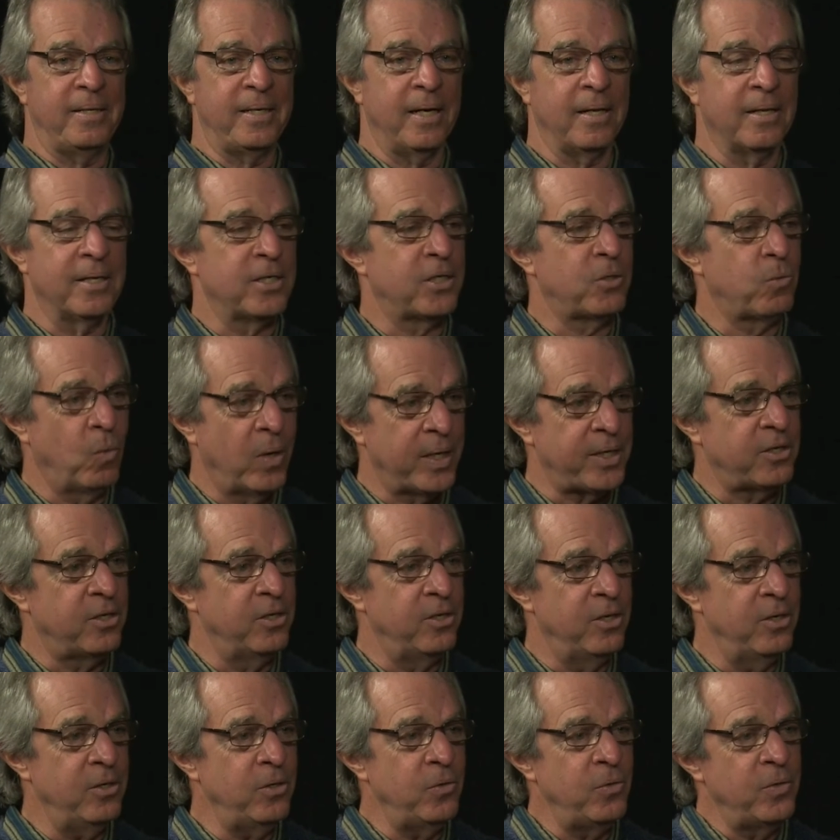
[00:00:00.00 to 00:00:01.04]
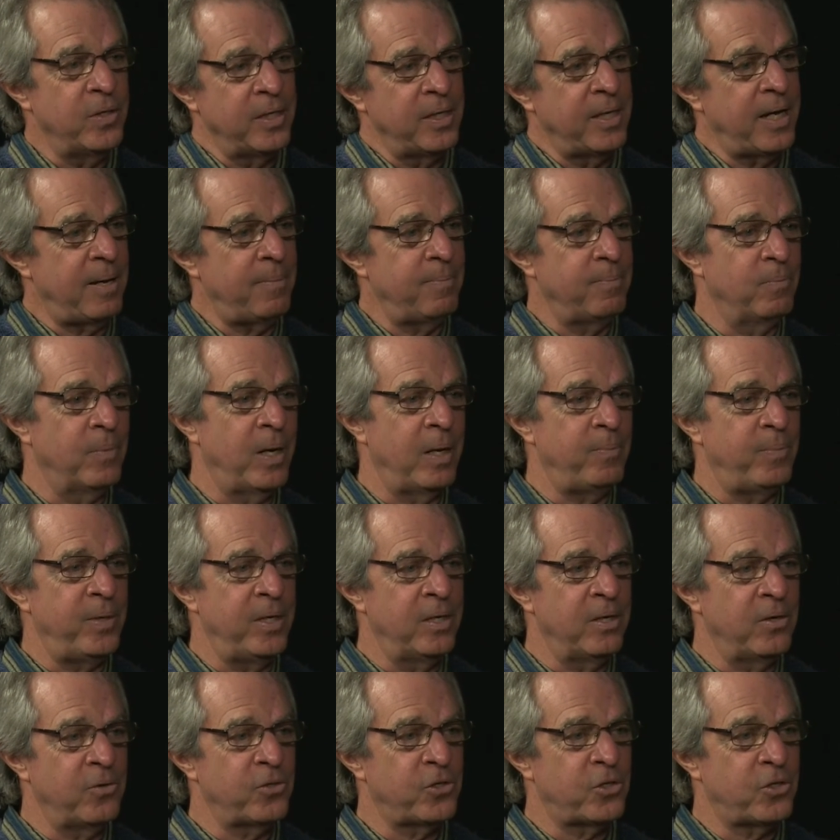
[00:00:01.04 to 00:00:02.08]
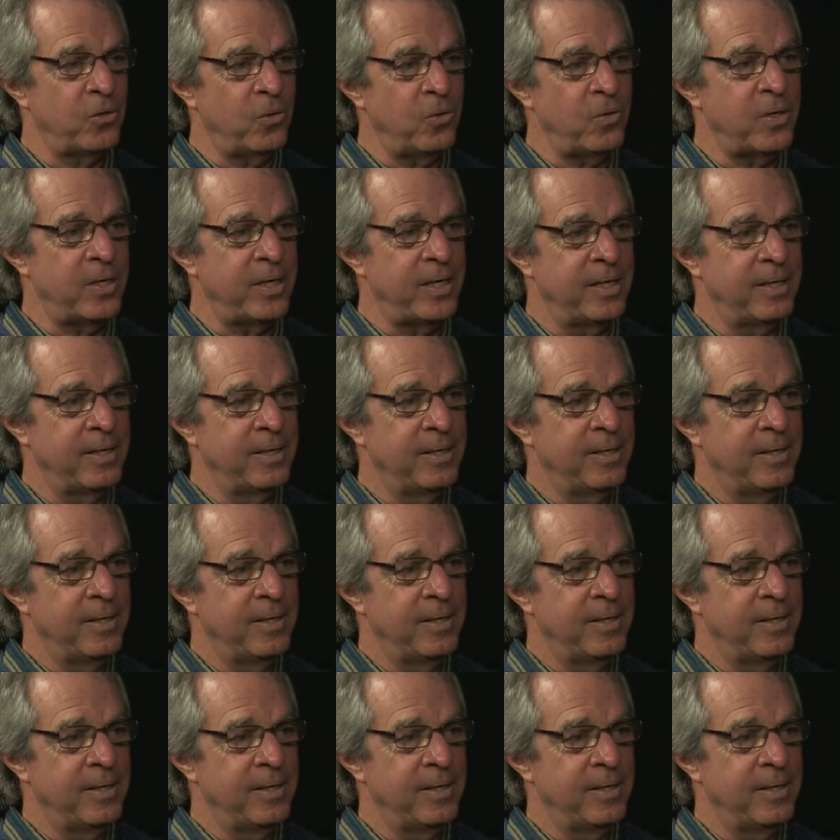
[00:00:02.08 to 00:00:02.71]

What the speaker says: tell us what to do, then that might be another story.